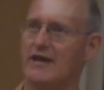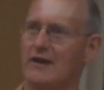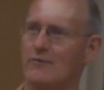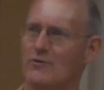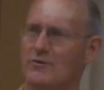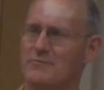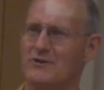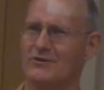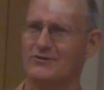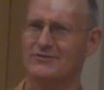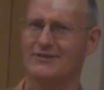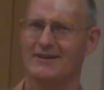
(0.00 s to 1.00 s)
you can't work
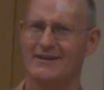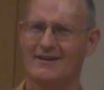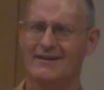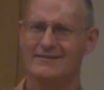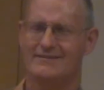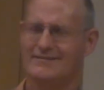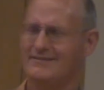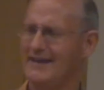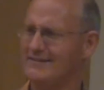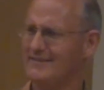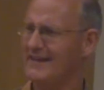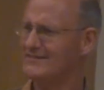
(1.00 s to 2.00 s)
miracles.
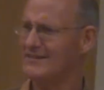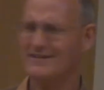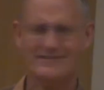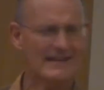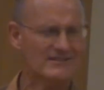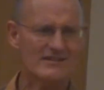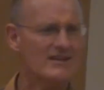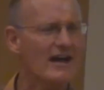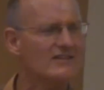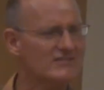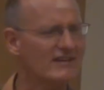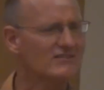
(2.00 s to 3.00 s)
That's a
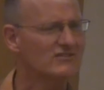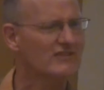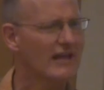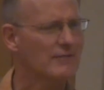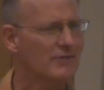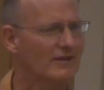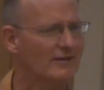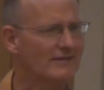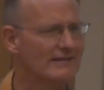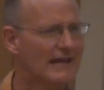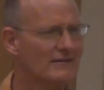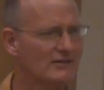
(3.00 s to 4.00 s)
nonsense statement.
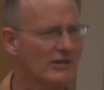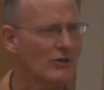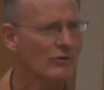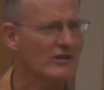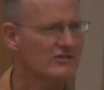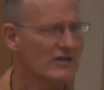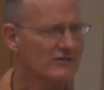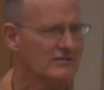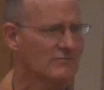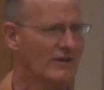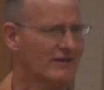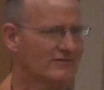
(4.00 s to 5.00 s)
That literally
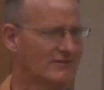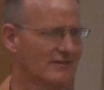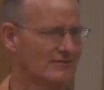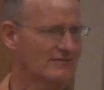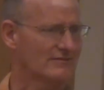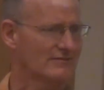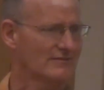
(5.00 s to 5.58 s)
doesn't make sense.